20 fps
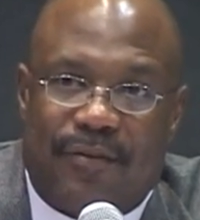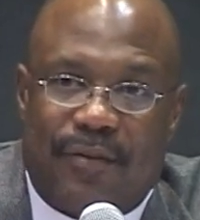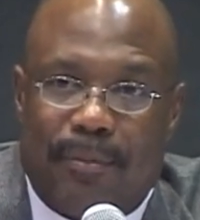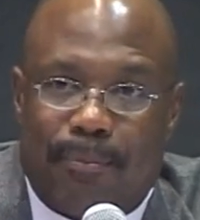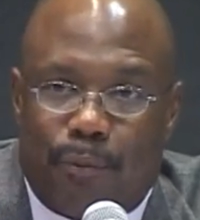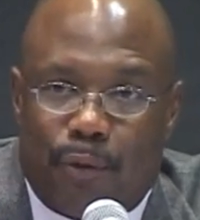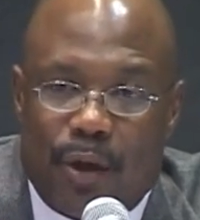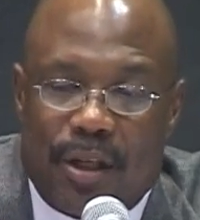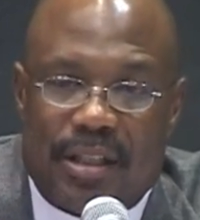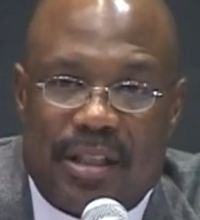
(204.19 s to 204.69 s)
from
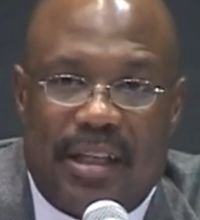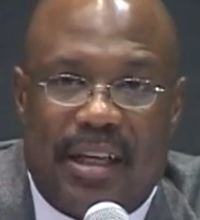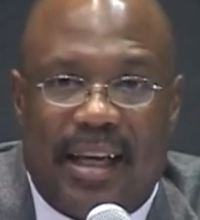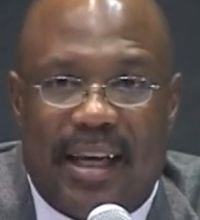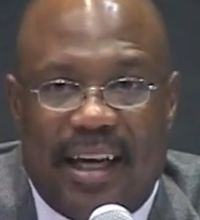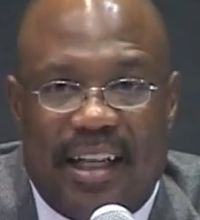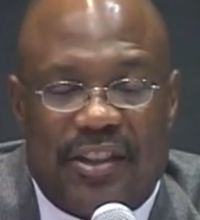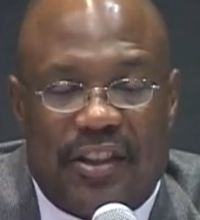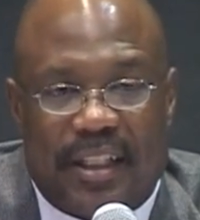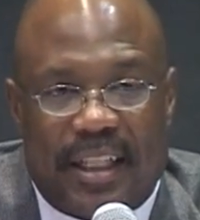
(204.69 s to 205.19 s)
prison to
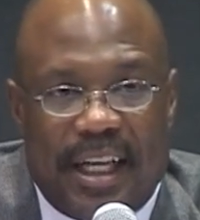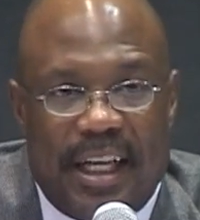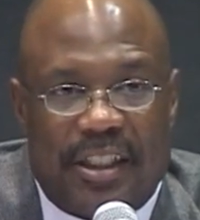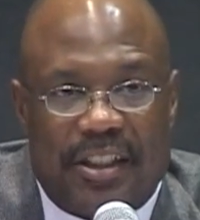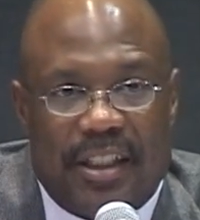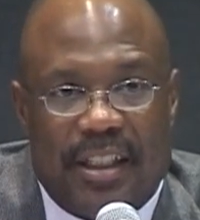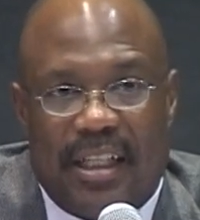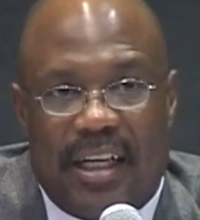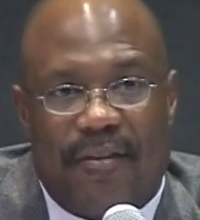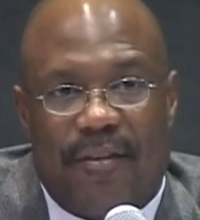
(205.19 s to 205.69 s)

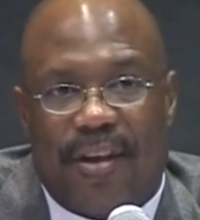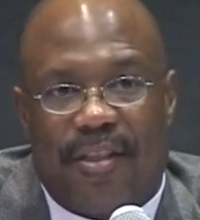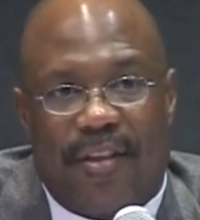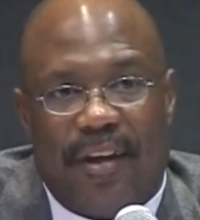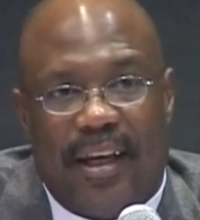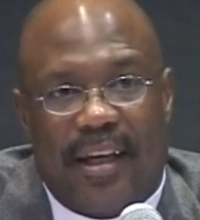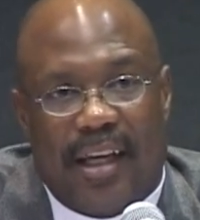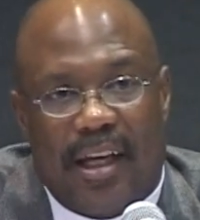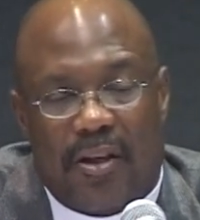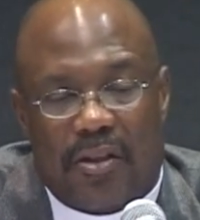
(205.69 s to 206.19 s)
education and
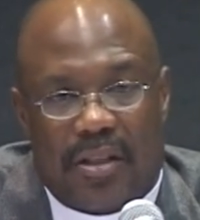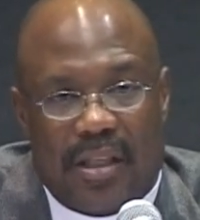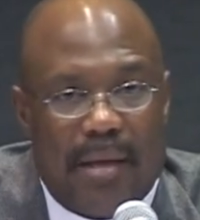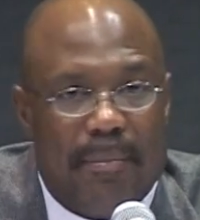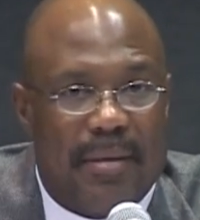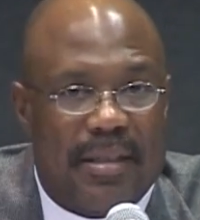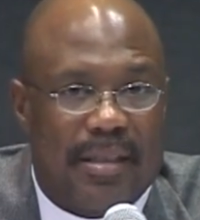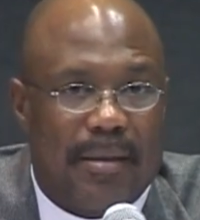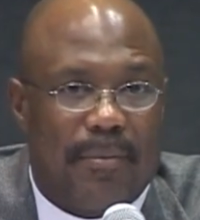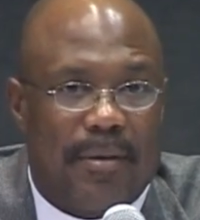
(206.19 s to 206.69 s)
everything else. Let
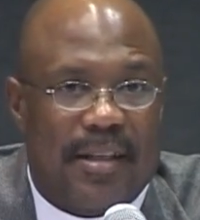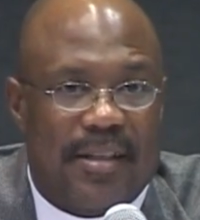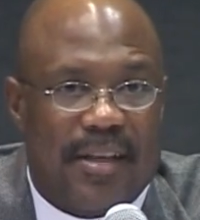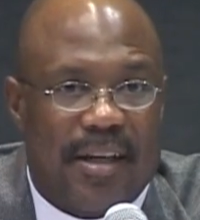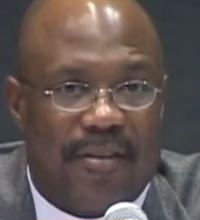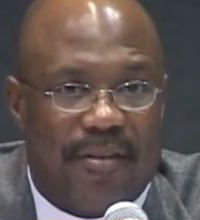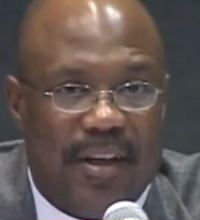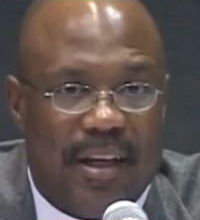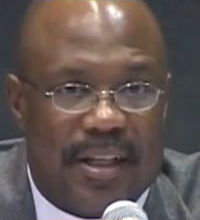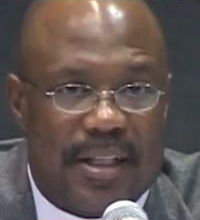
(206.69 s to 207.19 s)
me simply
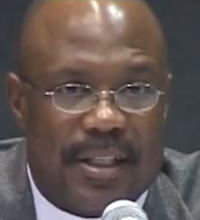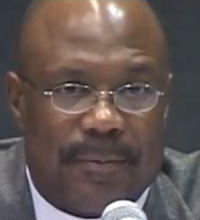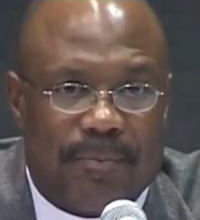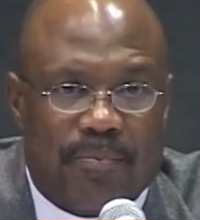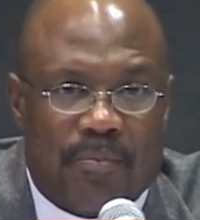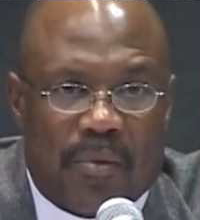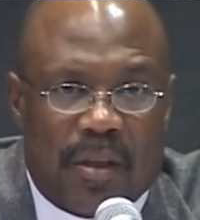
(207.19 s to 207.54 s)
say this.